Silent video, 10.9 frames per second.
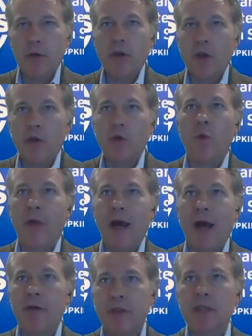you will
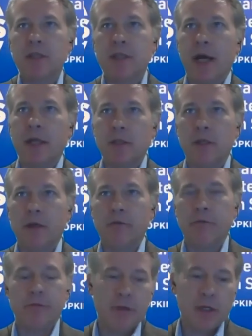have these kinds
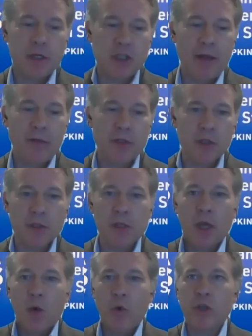of challenges
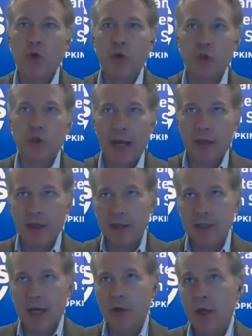which could drag
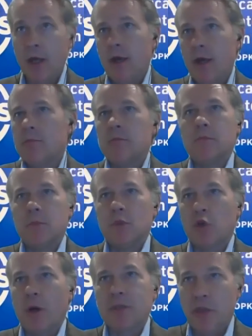things out.
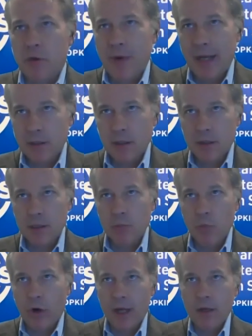Trump's threat this
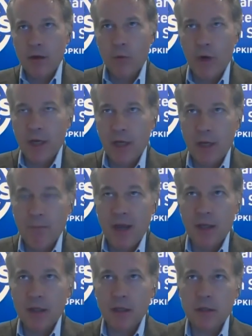morning, when he
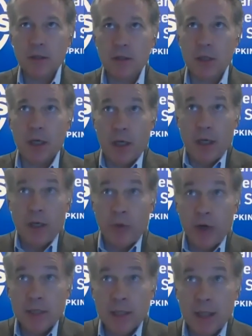made his
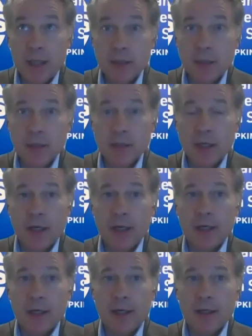unprecedented
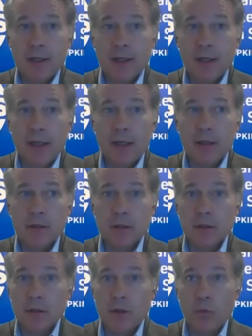and
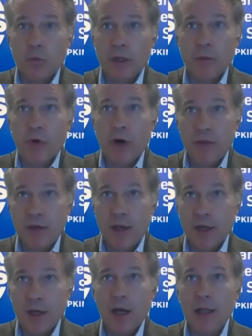really
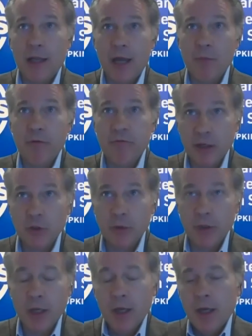breathtaking claim of
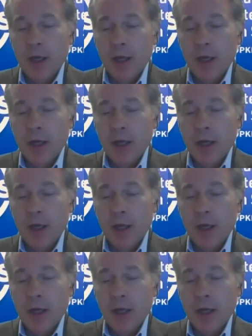victory,